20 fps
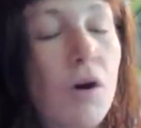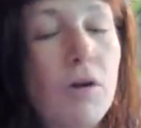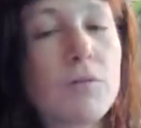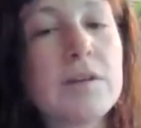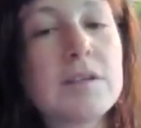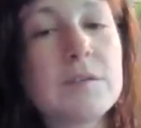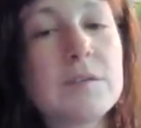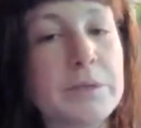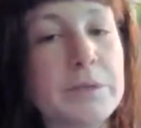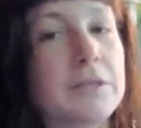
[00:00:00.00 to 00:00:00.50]

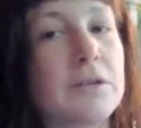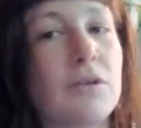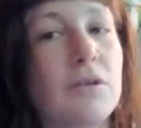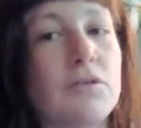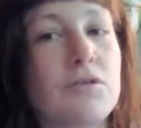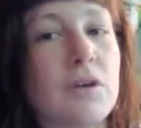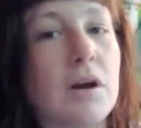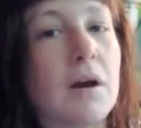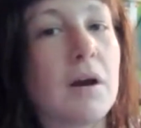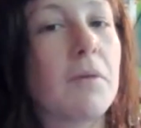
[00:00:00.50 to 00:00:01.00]
always bring your
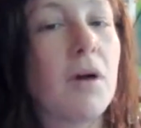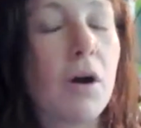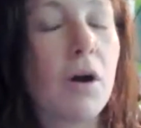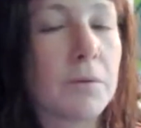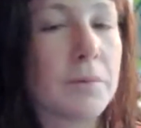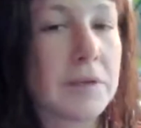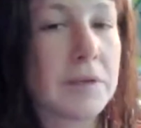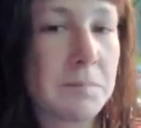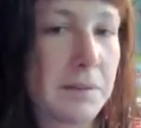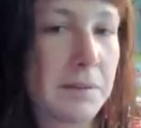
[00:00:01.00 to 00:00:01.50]
drum,
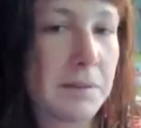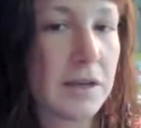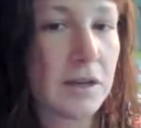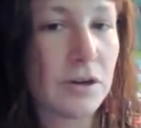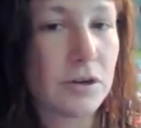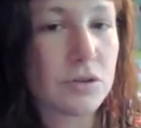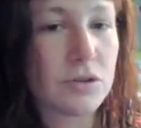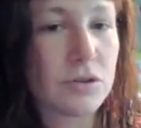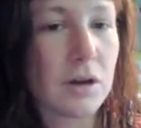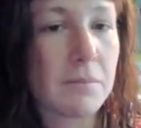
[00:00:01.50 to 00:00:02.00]
always play
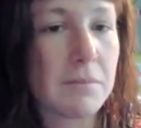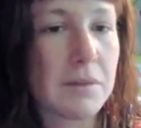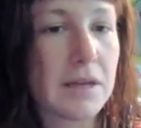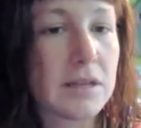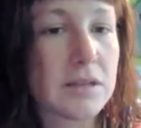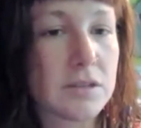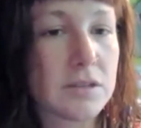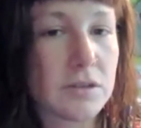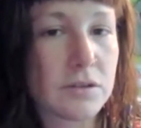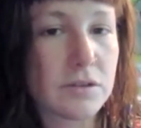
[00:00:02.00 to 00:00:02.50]
your drum.
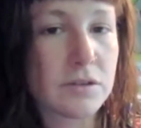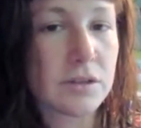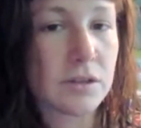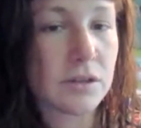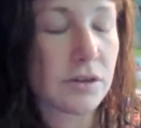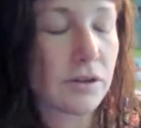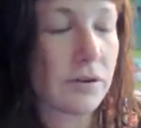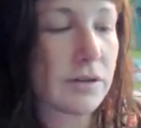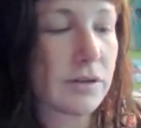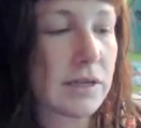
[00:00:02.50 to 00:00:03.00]
It's your
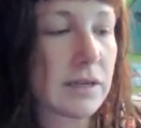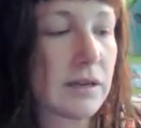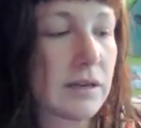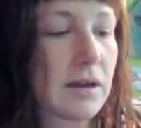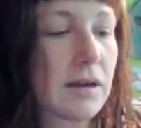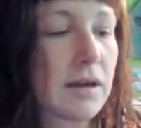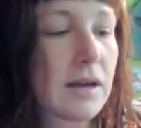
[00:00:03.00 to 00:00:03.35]
security.